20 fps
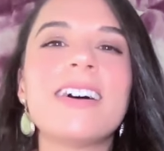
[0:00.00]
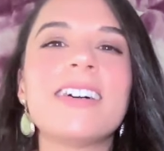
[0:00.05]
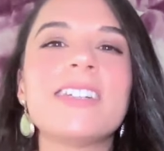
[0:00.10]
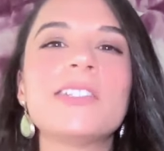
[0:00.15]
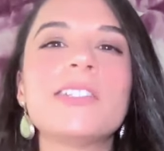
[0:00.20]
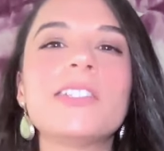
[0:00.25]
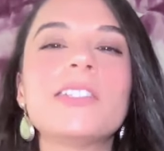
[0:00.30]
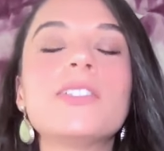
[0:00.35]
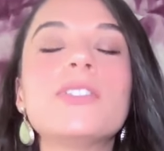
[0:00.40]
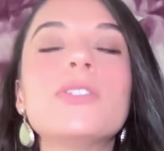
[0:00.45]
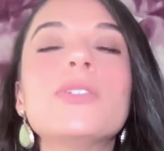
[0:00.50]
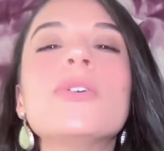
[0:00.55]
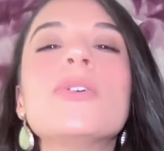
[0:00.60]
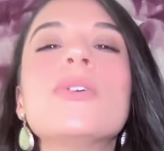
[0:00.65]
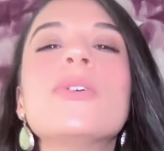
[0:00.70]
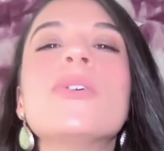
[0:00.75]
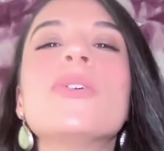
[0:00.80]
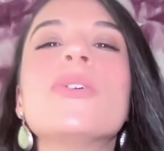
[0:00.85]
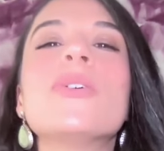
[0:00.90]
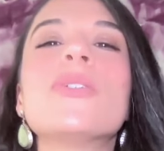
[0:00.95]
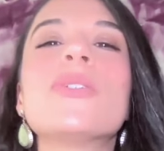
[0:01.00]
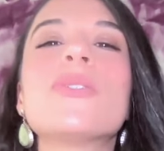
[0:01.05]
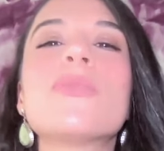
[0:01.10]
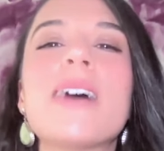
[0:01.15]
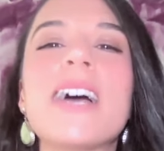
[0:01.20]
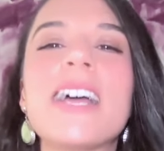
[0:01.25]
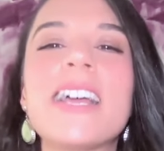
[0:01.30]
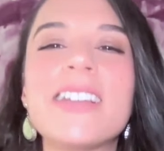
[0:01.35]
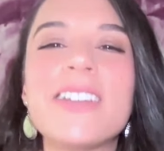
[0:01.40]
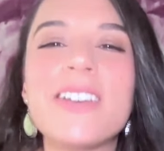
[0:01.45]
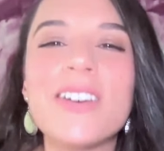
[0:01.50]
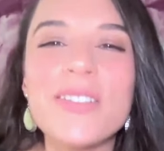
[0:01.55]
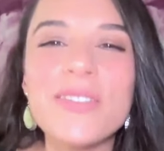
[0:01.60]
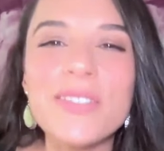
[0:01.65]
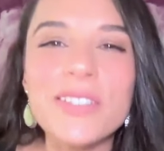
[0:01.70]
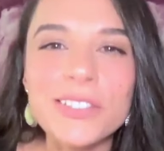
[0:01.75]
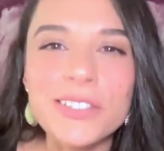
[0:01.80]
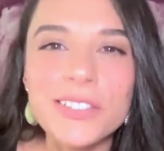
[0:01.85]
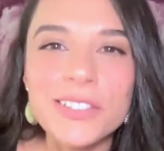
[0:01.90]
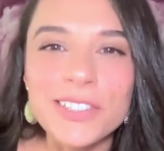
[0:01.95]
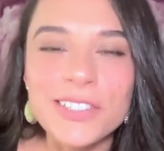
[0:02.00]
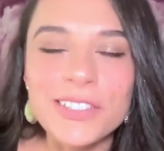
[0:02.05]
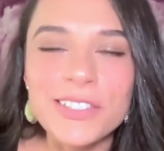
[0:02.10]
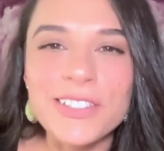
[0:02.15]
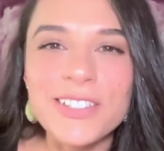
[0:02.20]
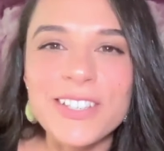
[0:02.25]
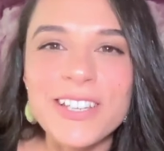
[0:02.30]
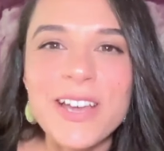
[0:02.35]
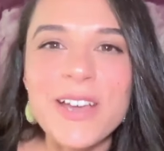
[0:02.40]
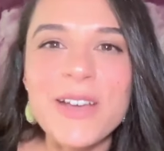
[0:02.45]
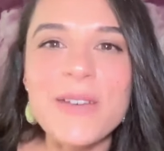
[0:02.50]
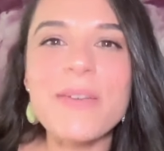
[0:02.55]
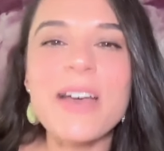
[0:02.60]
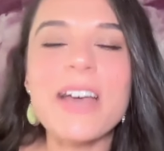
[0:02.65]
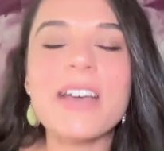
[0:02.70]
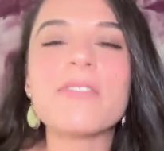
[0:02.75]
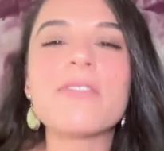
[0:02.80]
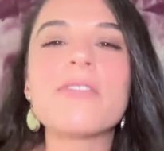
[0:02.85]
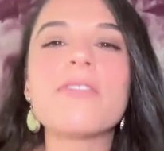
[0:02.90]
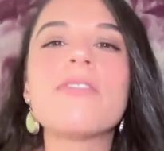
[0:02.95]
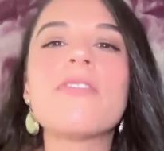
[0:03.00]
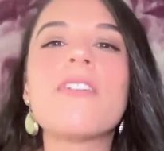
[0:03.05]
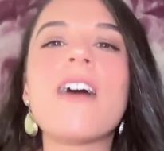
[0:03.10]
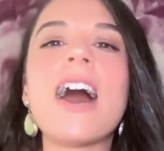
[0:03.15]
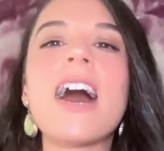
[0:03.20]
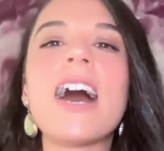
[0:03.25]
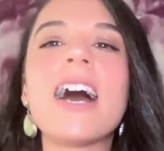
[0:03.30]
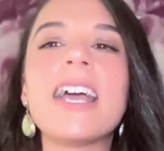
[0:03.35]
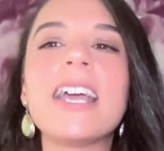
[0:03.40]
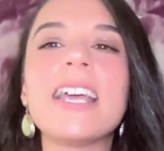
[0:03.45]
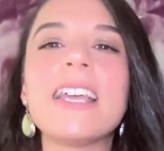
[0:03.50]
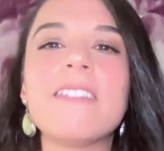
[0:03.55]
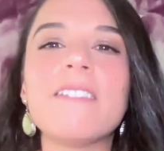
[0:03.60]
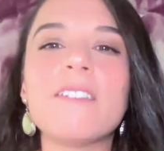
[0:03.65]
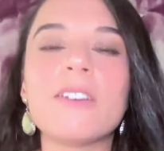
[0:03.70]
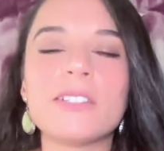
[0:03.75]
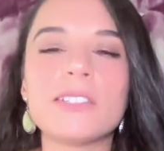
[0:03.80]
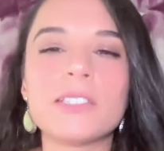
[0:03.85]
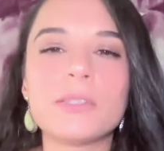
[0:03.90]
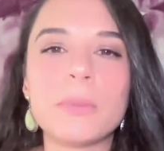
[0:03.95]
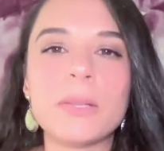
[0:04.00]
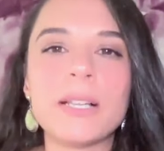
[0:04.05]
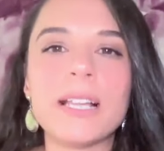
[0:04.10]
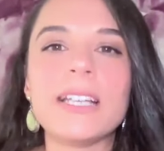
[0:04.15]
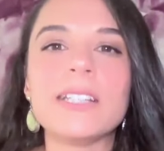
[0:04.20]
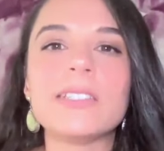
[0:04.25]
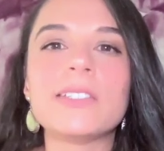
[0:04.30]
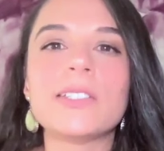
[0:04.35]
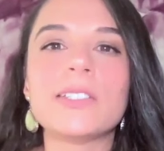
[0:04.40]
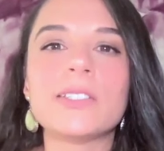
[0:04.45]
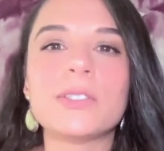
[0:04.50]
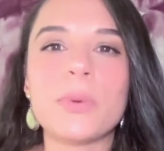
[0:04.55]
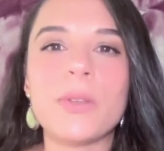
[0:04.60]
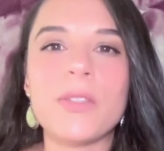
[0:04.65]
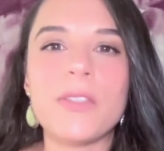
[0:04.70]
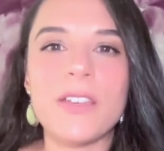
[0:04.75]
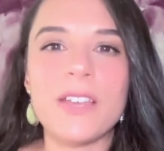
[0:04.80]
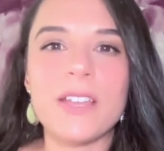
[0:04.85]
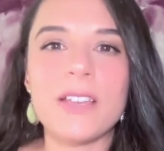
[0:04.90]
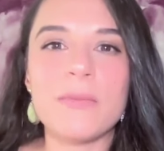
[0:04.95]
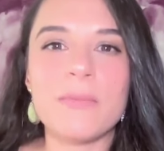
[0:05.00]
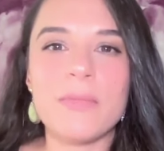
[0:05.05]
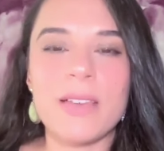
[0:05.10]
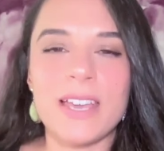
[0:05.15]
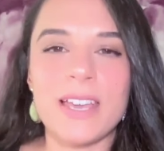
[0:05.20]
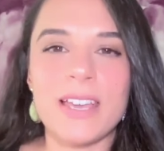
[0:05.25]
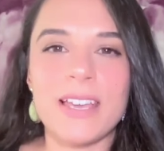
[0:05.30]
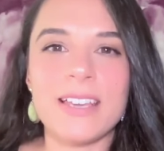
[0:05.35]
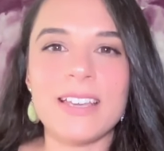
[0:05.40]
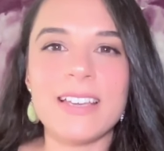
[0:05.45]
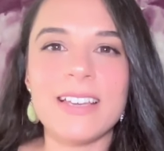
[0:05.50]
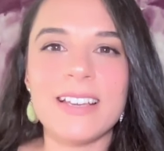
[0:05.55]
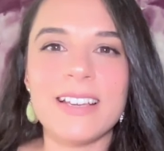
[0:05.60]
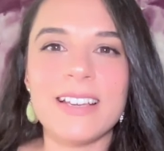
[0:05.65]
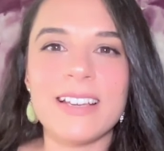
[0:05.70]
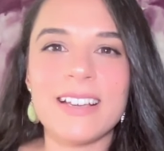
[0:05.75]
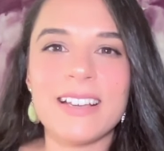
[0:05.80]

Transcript: soothe my nervous system and find those places within me